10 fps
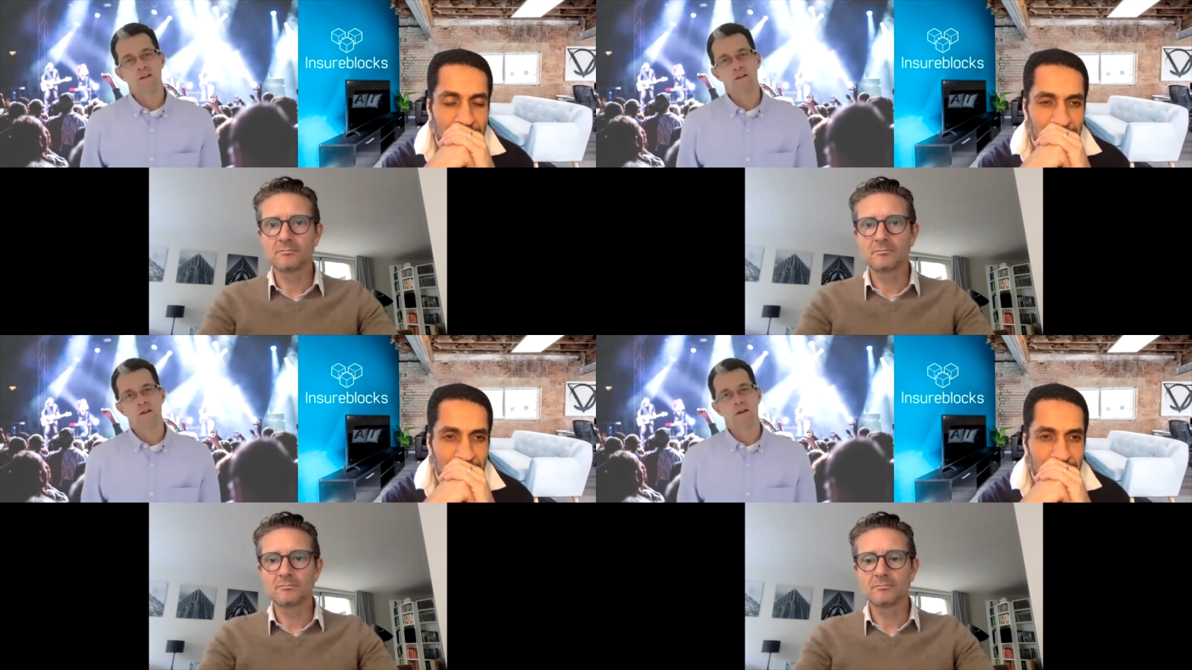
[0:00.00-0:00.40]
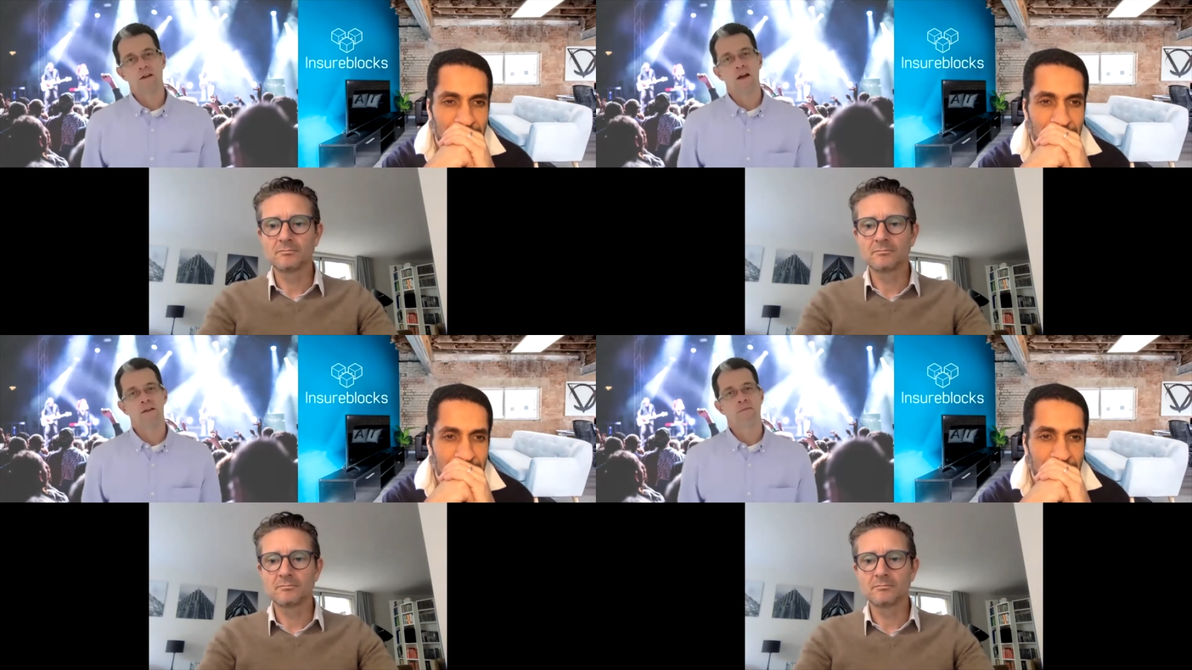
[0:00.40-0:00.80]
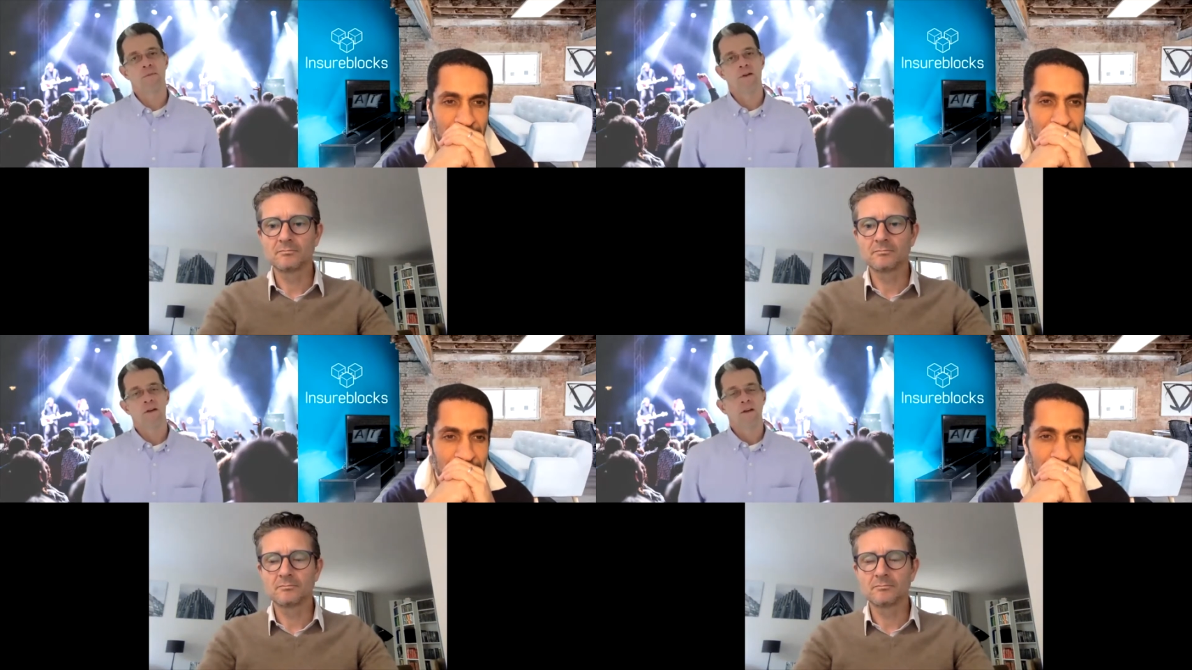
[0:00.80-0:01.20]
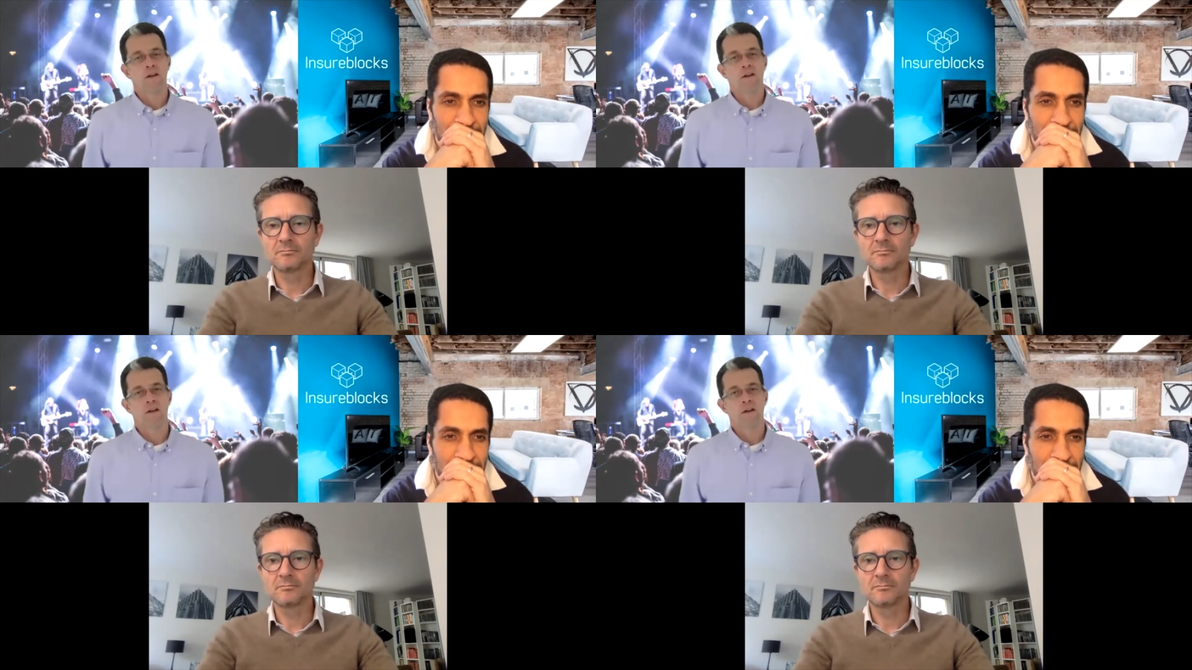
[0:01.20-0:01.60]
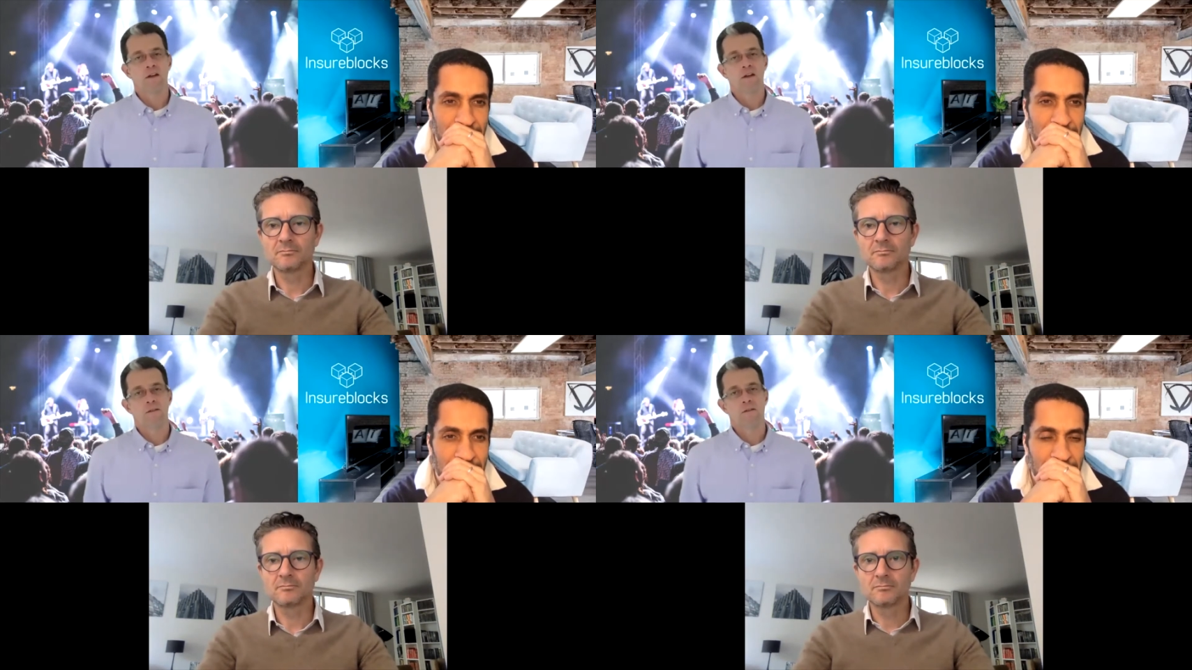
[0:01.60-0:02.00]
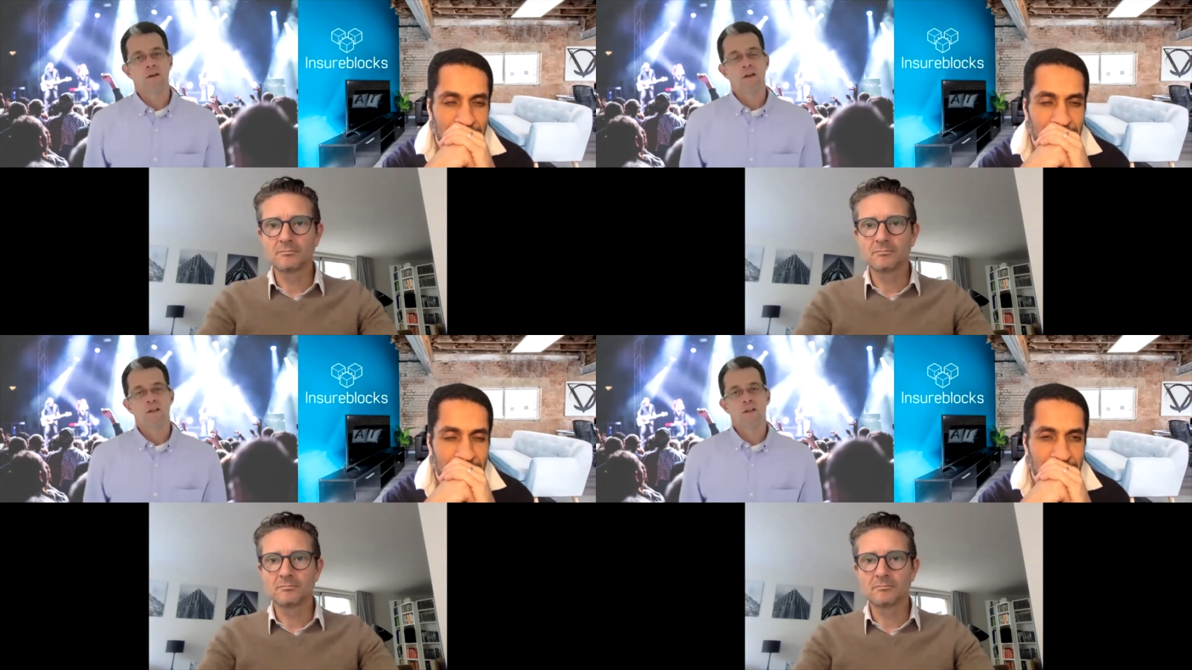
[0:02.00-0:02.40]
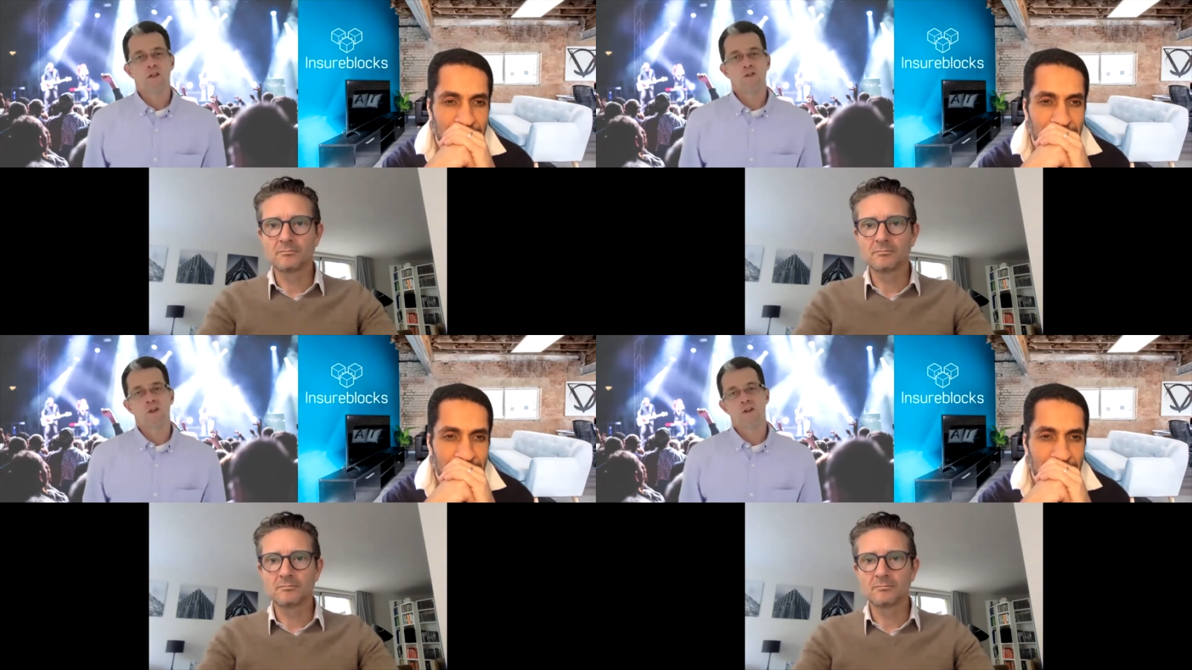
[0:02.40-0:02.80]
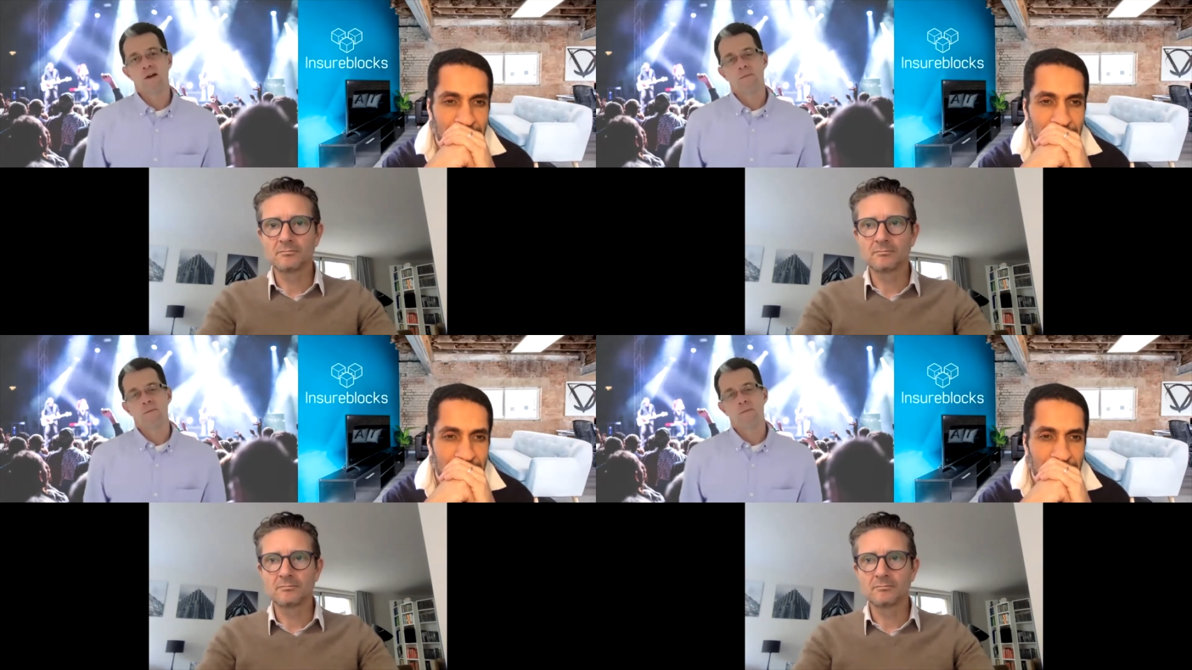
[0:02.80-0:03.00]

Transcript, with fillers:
Speaker 1: that um, you know you, you turn up.